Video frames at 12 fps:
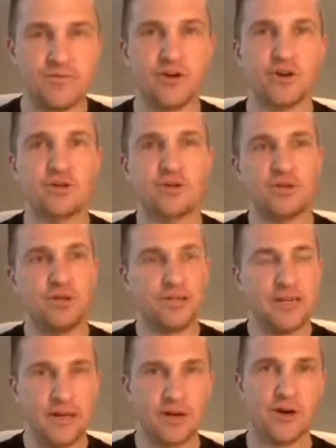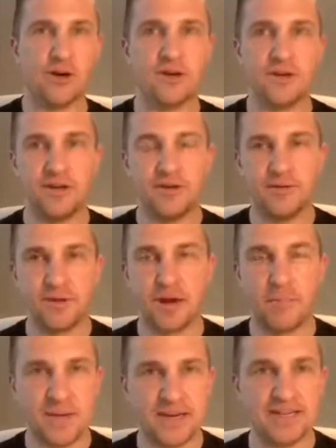virtual and e-learning and
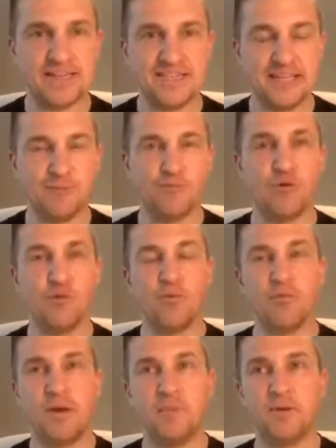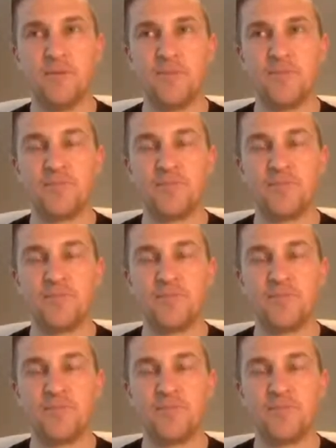not being in the same room with people.